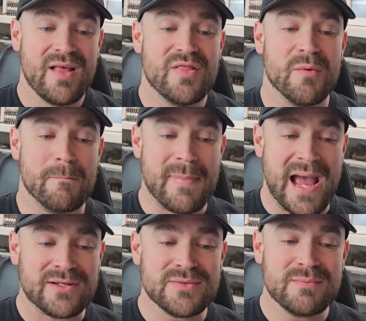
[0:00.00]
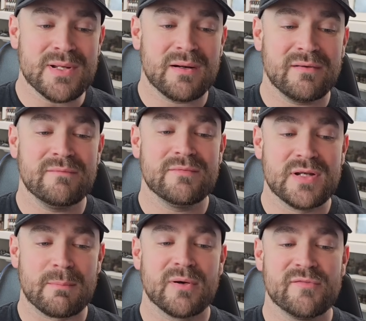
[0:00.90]
The maximum
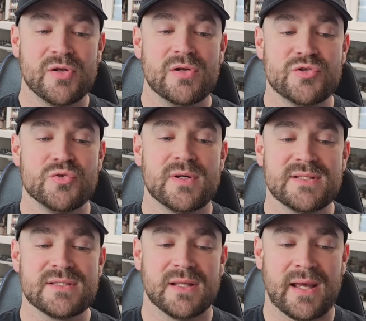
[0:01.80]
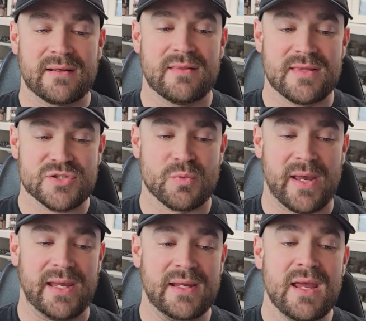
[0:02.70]
number of units you can select this
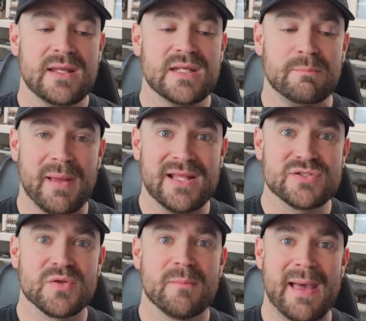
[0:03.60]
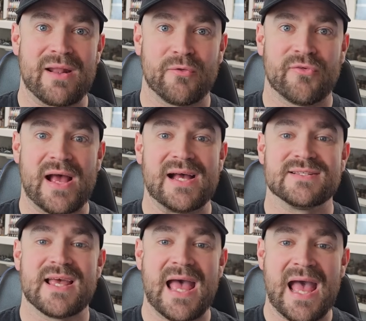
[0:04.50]
way depends on the battle
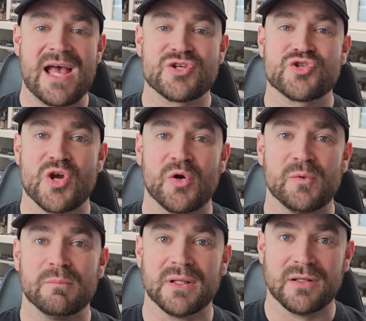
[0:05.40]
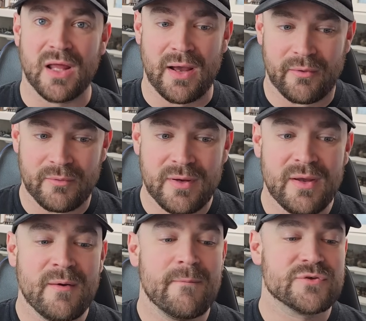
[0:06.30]
size, as shown below.
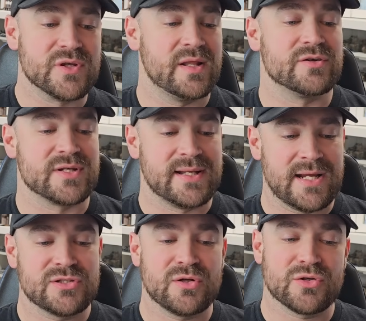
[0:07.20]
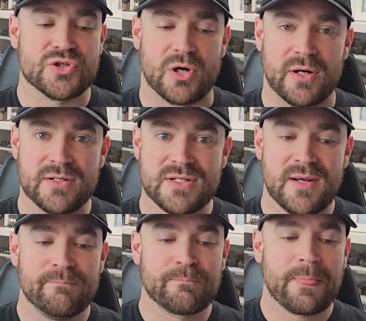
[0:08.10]
So there's a nice little chart,
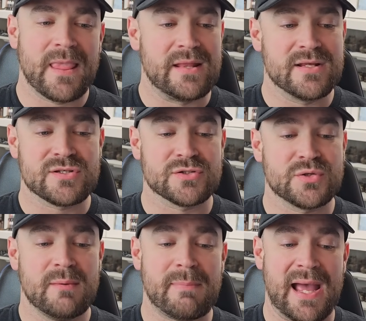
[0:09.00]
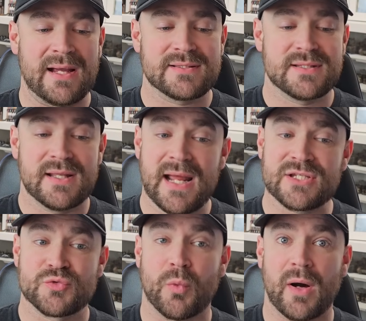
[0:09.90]
and this also impacts the
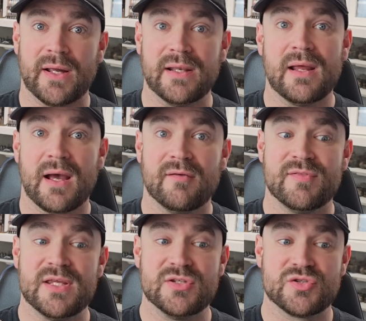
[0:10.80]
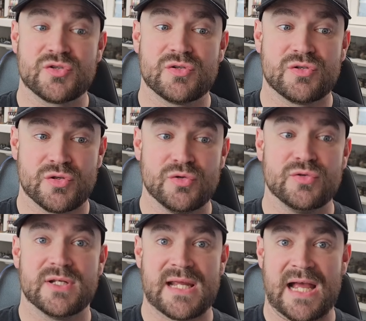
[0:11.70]
next one of these 2
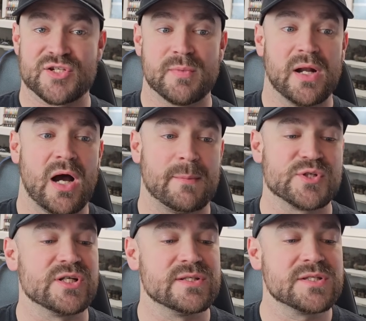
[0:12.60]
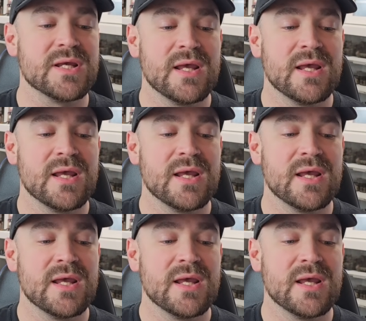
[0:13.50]
detachment options.